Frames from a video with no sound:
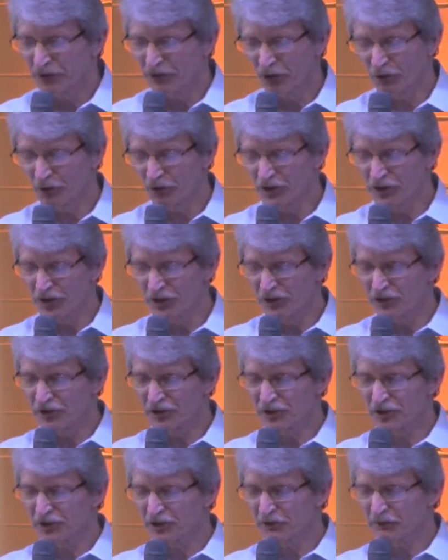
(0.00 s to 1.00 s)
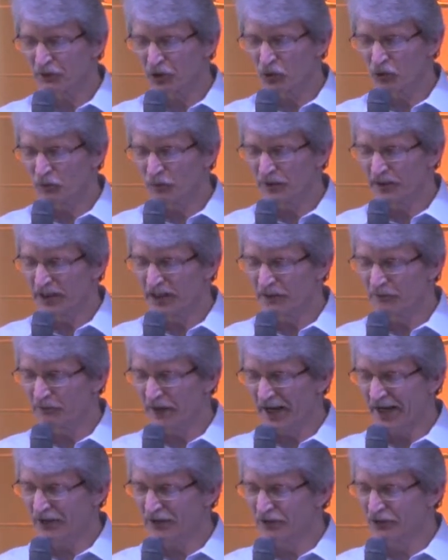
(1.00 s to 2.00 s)
Over the years, the little boat became
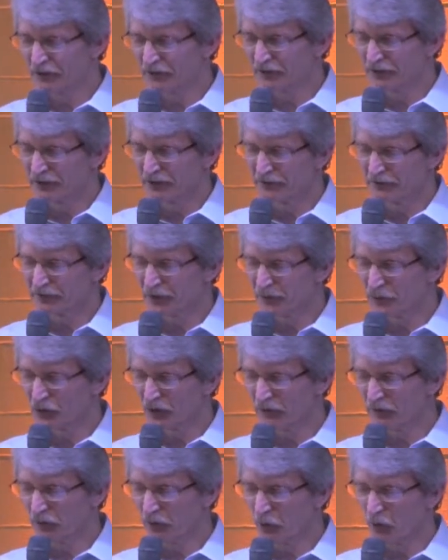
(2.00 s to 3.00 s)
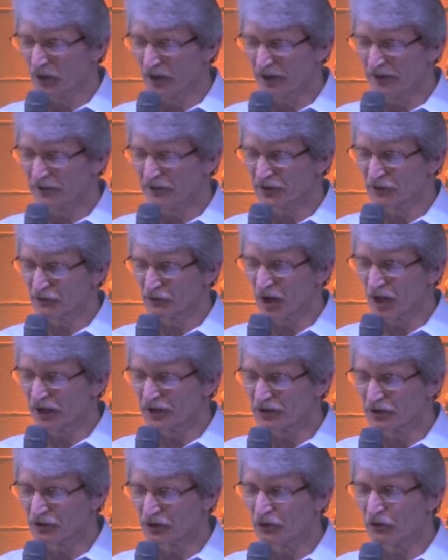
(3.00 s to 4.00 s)
battered from rough waves and
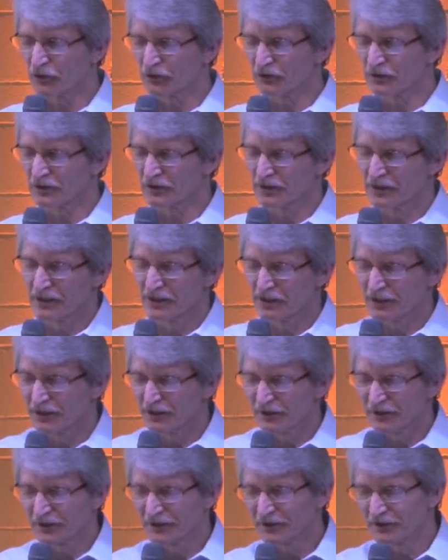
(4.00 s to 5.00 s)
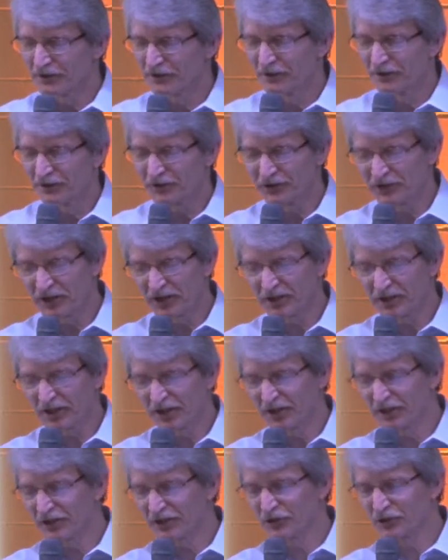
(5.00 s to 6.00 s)
rocky shores. The
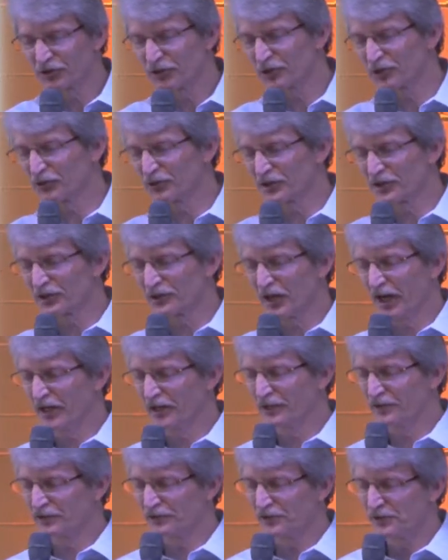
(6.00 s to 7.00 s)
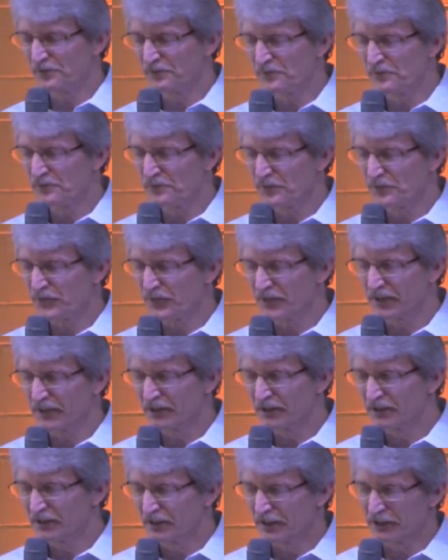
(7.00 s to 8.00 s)
dedicated crew was tired,
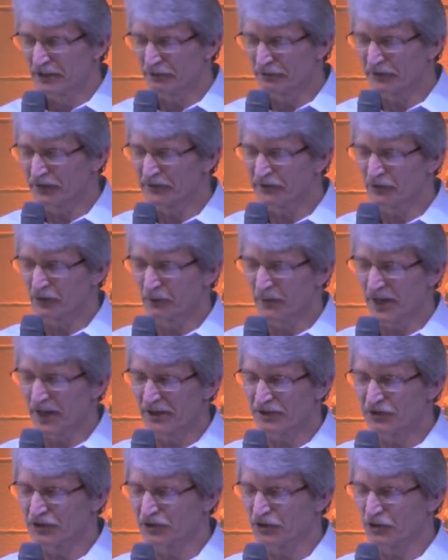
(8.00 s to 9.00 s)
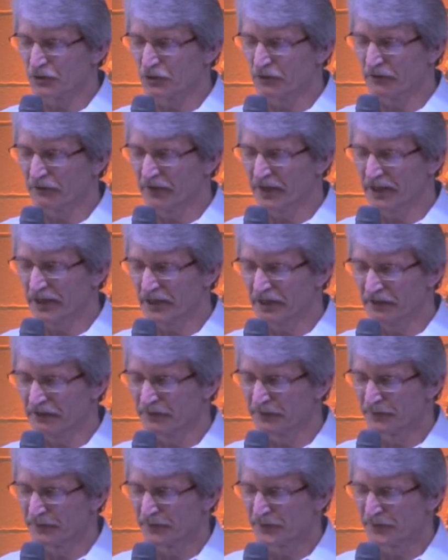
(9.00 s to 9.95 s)
and the faithful passengers were fading.